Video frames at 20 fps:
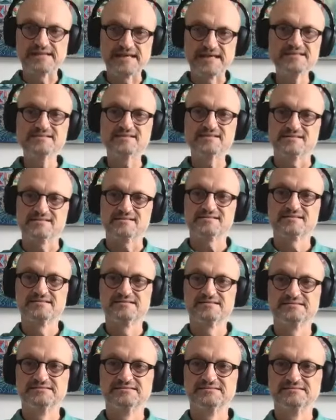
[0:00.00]
lenses.
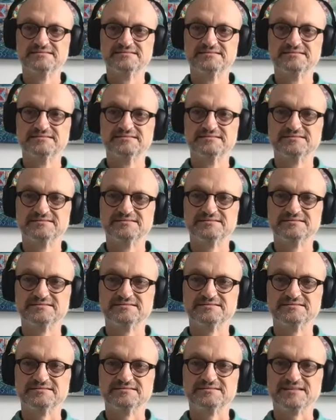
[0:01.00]

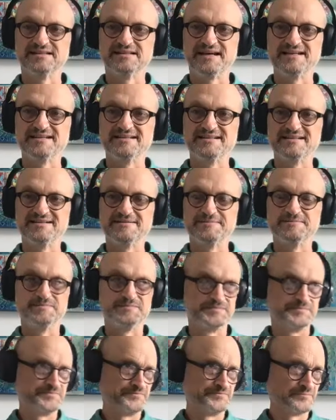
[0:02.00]
And
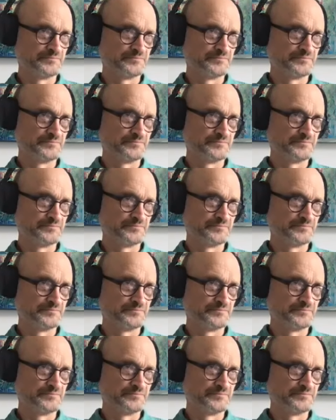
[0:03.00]
um,